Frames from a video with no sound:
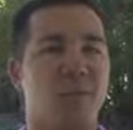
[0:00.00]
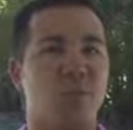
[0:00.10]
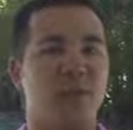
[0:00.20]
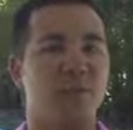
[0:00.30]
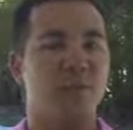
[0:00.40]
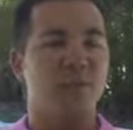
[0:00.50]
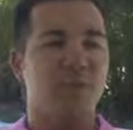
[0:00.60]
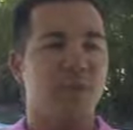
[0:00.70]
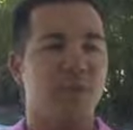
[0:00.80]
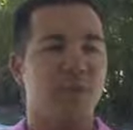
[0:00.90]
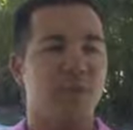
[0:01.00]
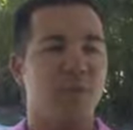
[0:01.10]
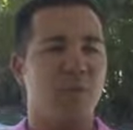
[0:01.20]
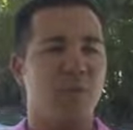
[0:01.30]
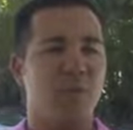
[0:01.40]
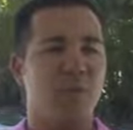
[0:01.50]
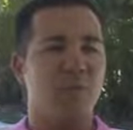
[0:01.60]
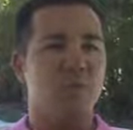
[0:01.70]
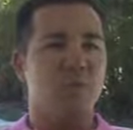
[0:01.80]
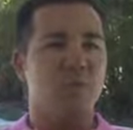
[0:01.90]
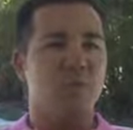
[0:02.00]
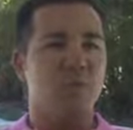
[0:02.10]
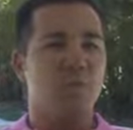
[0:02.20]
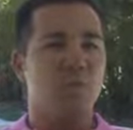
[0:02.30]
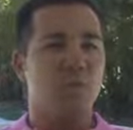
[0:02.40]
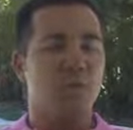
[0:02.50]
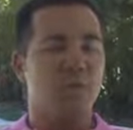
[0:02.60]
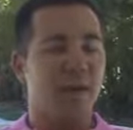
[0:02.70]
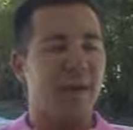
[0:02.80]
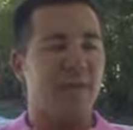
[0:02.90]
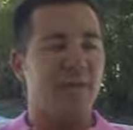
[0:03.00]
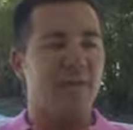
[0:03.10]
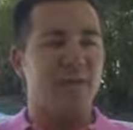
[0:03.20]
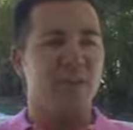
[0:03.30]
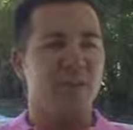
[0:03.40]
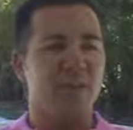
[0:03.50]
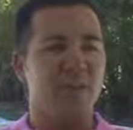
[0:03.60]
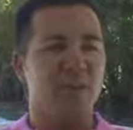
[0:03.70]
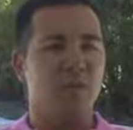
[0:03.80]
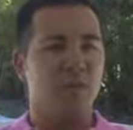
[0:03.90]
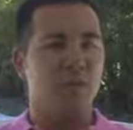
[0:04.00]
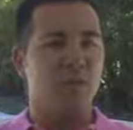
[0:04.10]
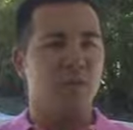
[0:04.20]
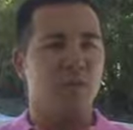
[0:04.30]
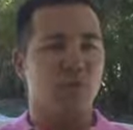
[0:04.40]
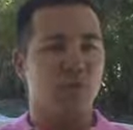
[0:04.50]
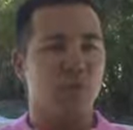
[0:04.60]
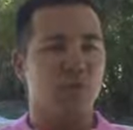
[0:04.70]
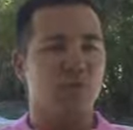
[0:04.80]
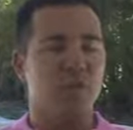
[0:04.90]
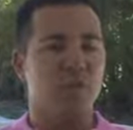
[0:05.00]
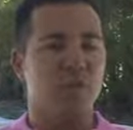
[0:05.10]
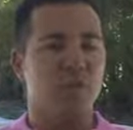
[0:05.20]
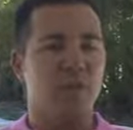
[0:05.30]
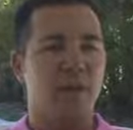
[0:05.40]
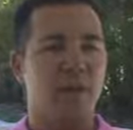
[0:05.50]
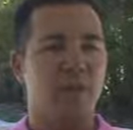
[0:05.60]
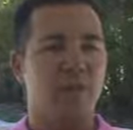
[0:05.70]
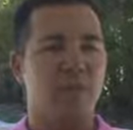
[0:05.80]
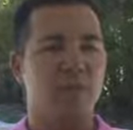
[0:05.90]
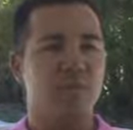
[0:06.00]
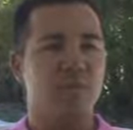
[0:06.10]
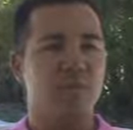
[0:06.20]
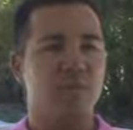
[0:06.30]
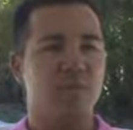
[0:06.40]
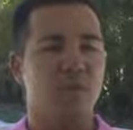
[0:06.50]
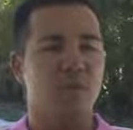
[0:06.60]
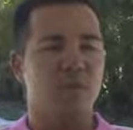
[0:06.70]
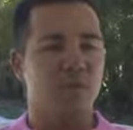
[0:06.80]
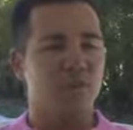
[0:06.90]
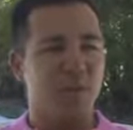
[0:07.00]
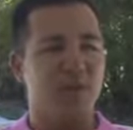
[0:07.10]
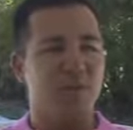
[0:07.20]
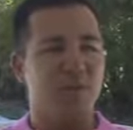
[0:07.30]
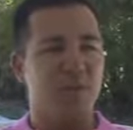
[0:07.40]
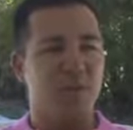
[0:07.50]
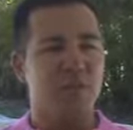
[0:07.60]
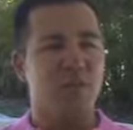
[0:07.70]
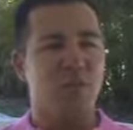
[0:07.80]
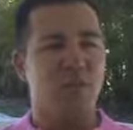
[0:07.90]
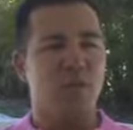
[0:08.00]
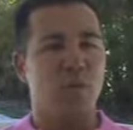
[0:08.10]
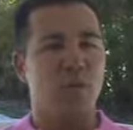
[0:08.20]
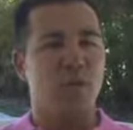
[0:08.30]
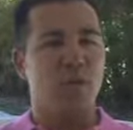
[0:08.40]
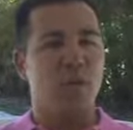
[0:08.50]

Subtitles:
what I'm seeing right now is in my area is that it looks like foreclosures are there's not as many as there were before.